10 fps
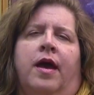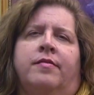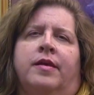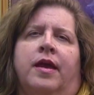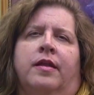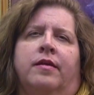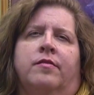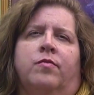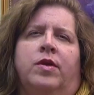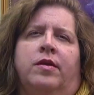As a
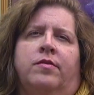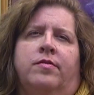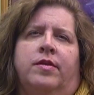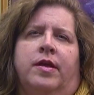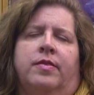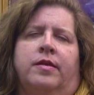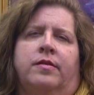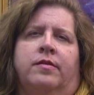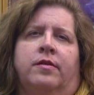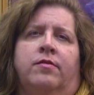catechist, we understand
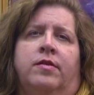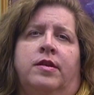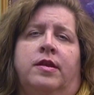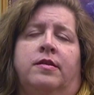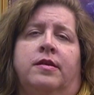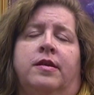that children need to